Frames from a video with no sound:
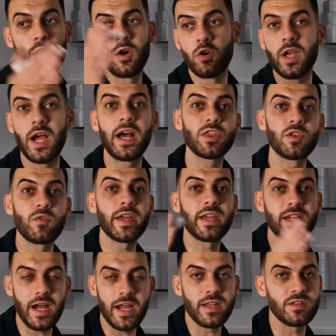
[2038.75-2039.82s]
or you had the right
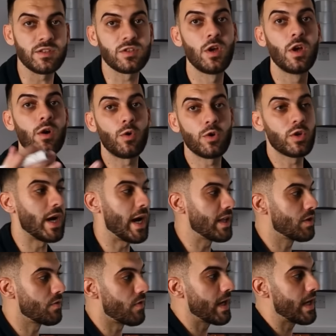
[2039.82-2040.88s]
guidance, or you had
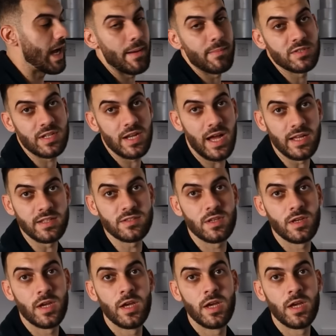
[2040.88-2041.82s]
the right Amazon ads.